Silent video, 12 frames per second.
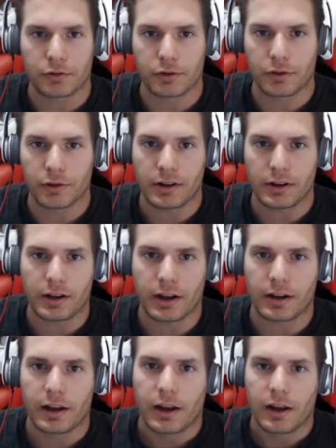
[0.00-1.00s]
Dragunity
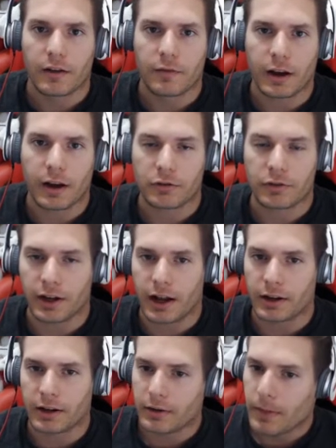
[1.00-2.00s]
Knight
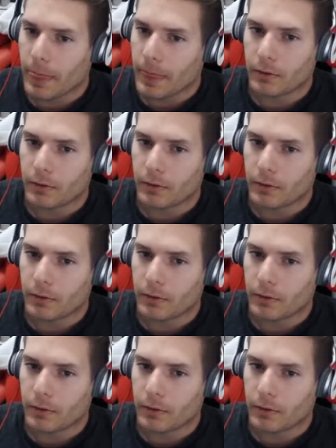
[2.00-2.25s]
Vajrayana,